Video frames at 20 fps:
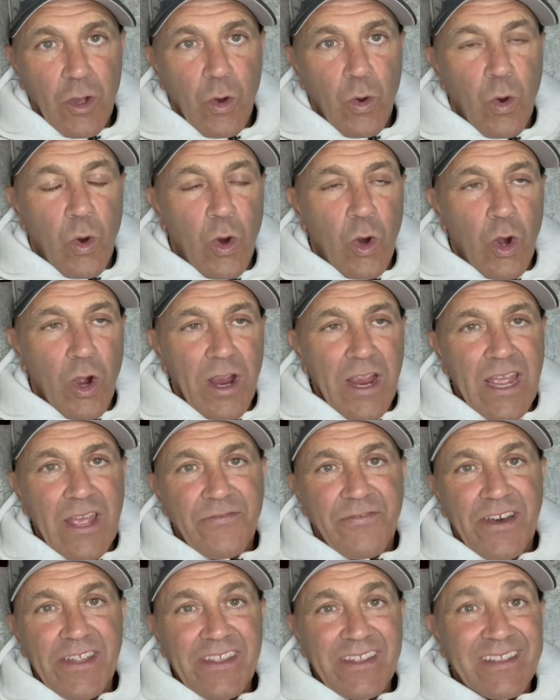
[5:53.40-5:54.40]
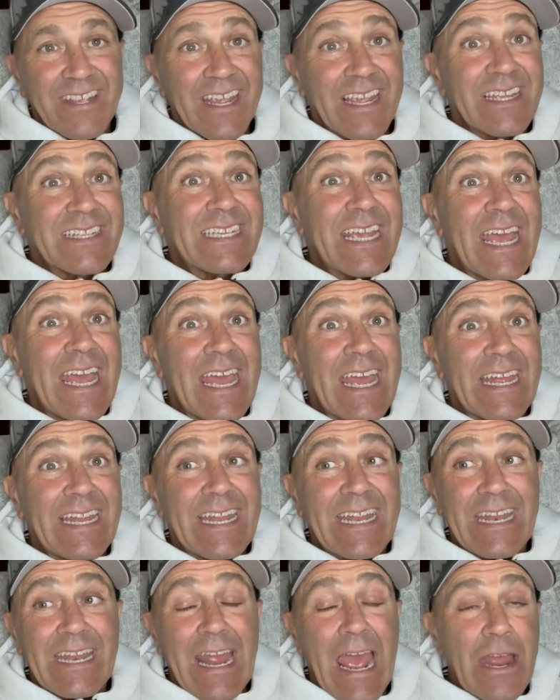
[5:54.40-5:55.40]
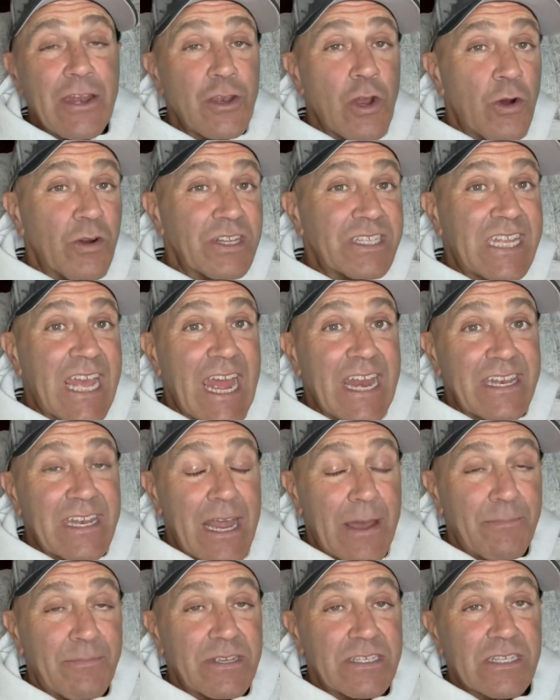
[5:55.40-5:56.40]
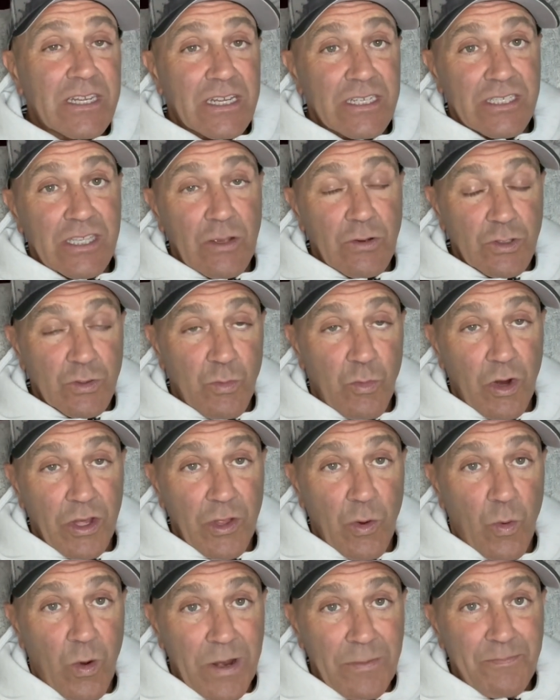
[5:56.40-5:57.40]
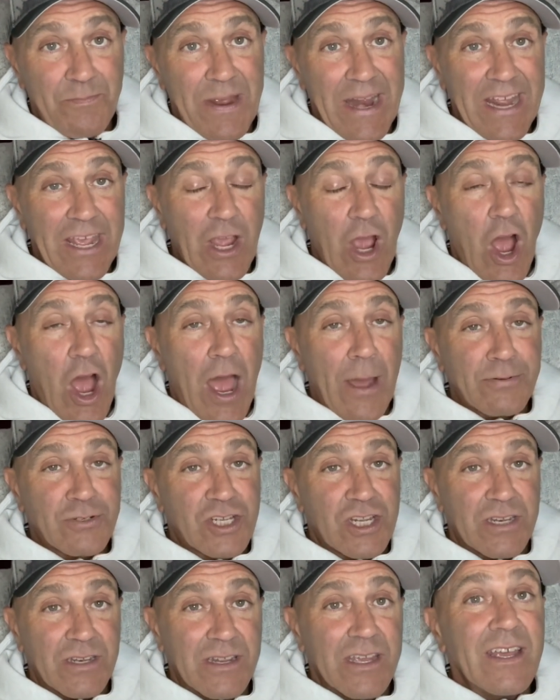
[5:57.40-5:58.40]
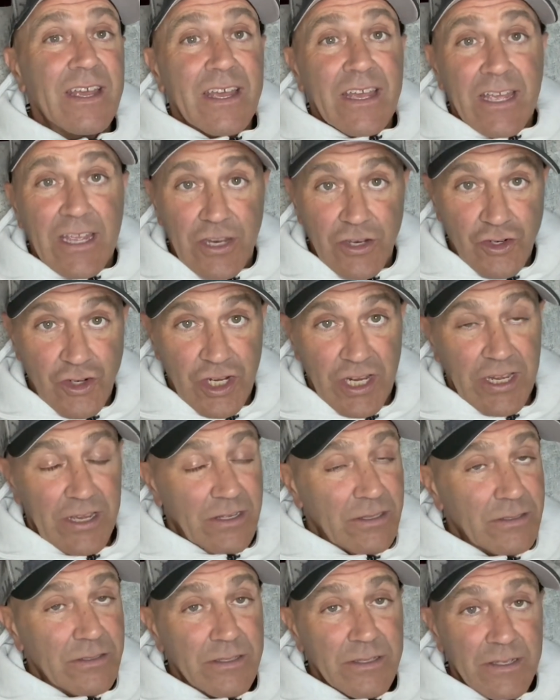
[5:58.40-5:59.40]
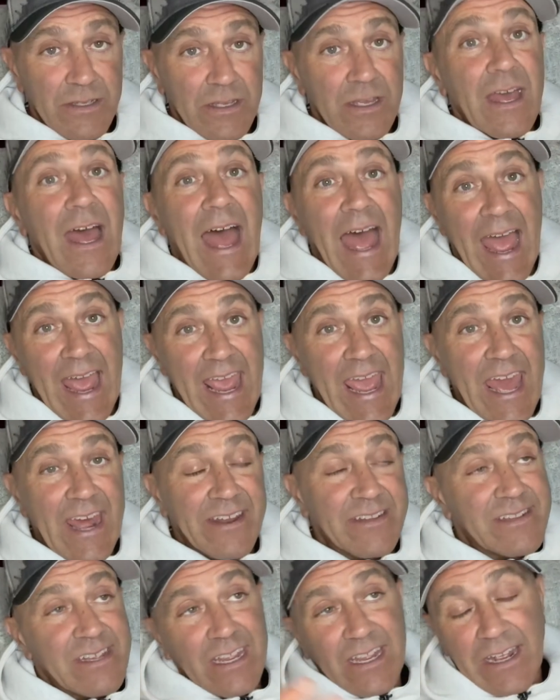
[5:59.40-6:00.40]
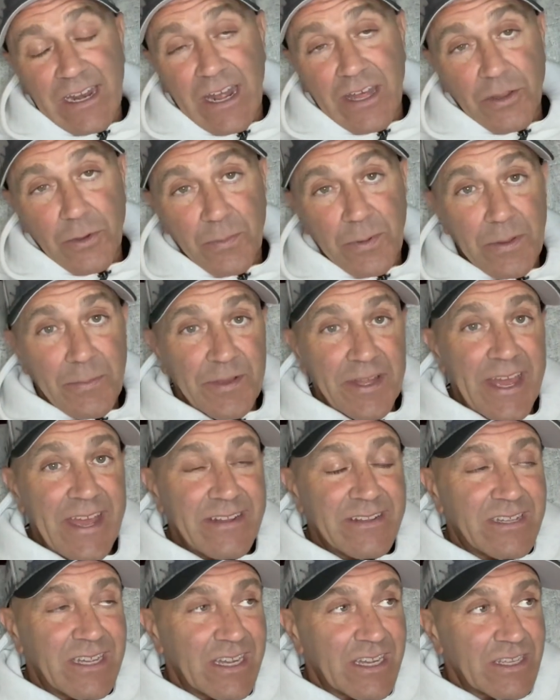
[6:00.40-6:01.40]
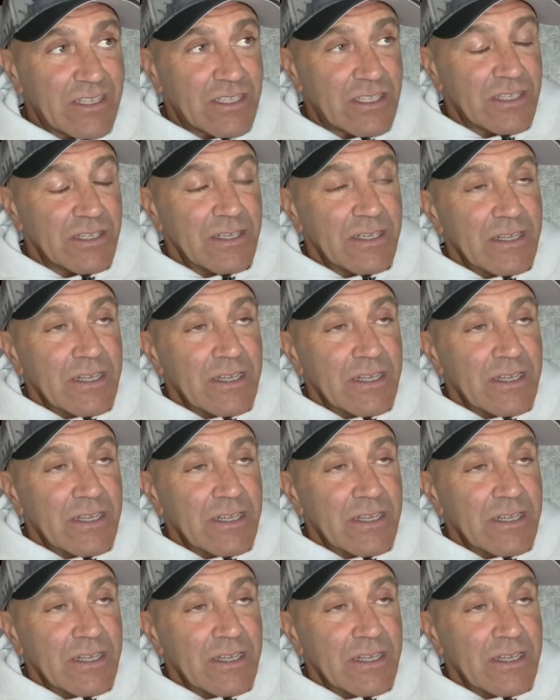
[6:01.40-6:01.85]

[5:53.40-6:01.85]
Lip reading: Or if other tickets I noticed had numbers because there was more than one betting option in jail. I had a ticket. Other people had tickets.